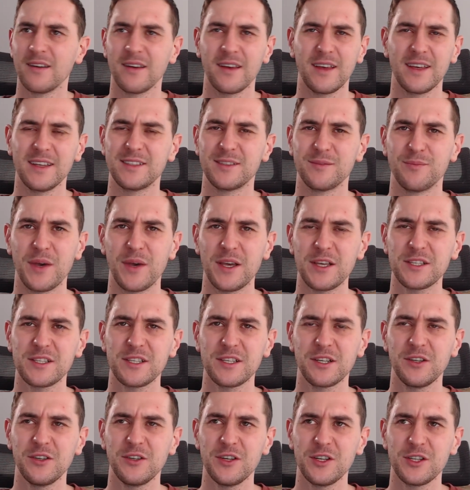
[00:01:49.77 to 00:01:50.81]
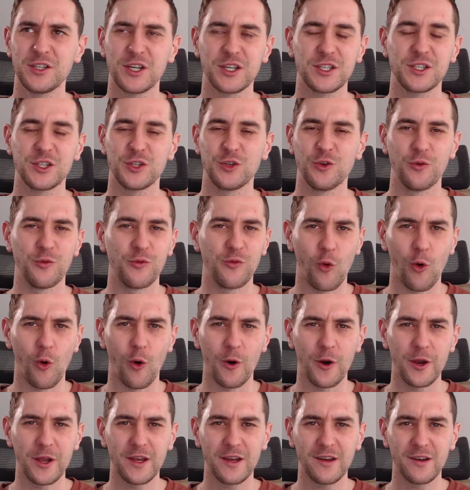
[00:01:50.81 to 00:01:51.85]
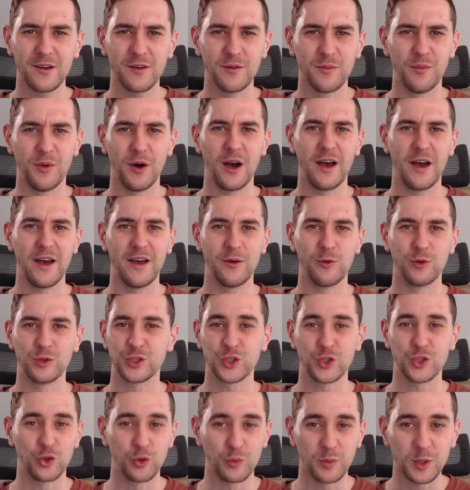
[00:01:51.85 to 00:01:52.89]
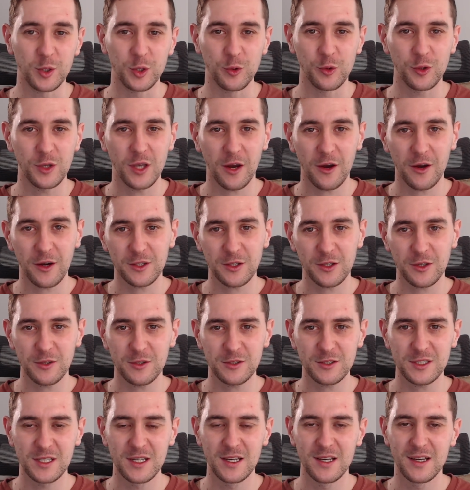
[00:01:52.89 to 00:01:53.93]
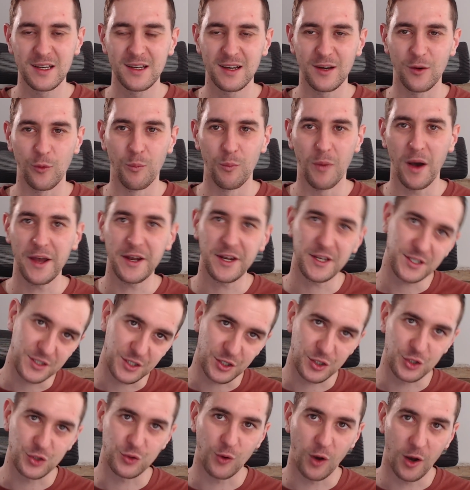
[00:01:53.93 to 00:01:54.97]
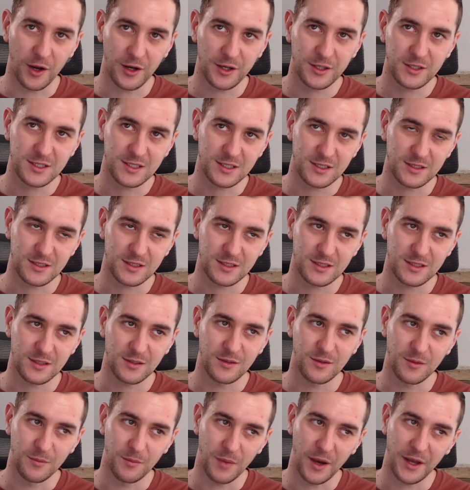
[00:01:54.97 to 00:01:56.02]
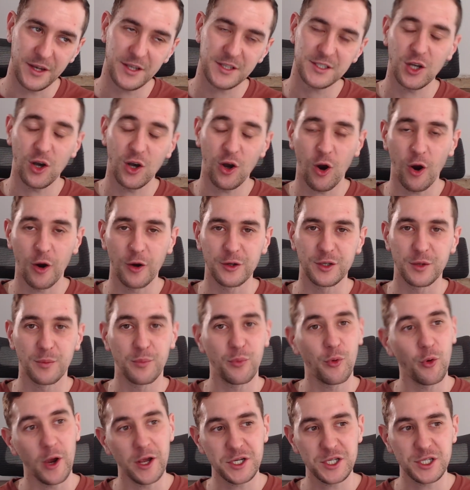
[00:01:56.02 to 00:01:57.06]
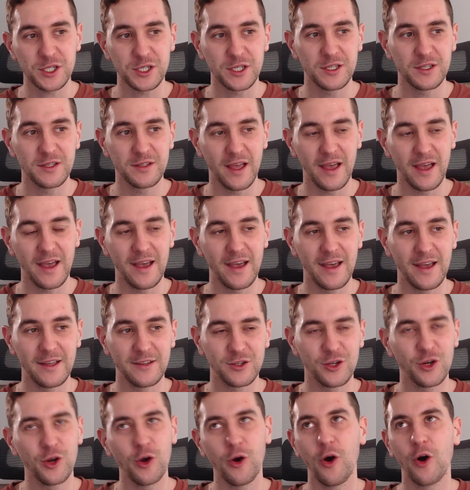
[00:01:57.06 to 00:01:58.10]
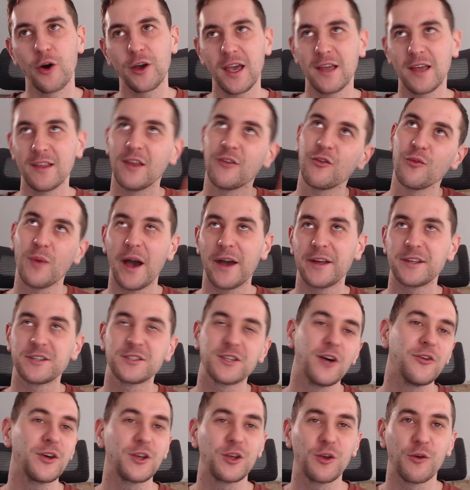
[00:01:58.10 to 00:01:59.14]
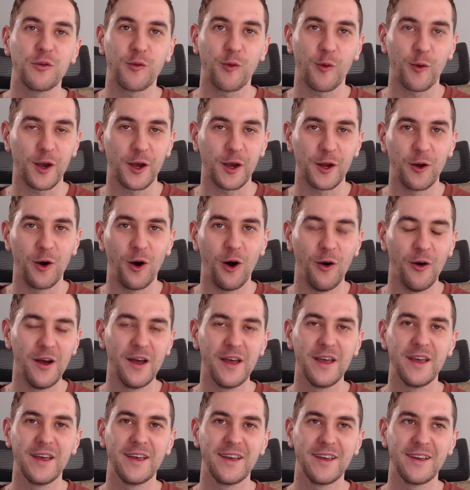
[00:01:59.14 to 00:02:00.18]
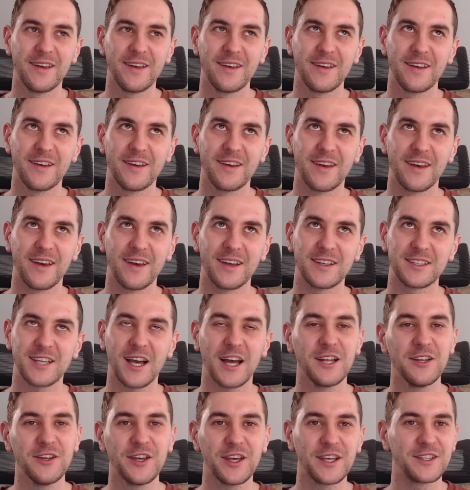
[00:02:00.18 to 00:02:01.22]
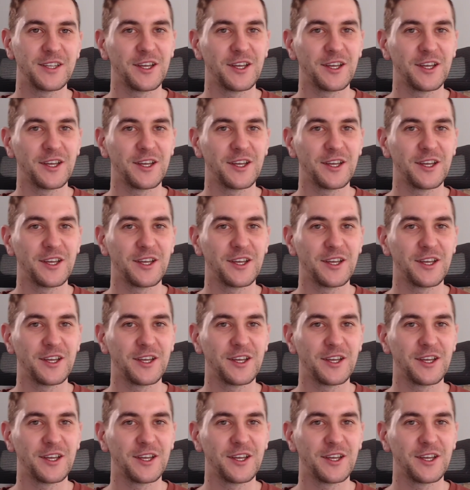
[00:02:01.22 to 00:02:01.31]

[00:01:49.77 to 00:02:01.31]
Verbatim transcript: it's basically just euphoria but with scooby-doo characters minus the drugs, minus the heart depression, and you know, okay, never mind. It's not like Euphoria at all. It's kind of like